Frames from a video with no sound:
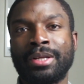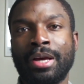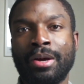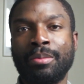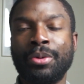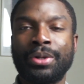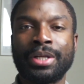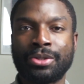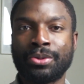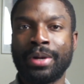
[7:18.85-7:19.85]
a
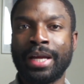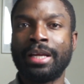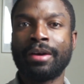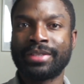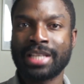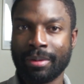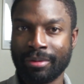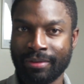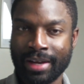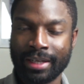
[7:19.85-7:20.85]
mortgage or any other type
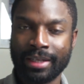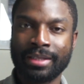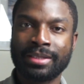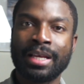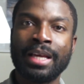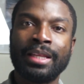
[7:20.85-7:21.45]
of finance,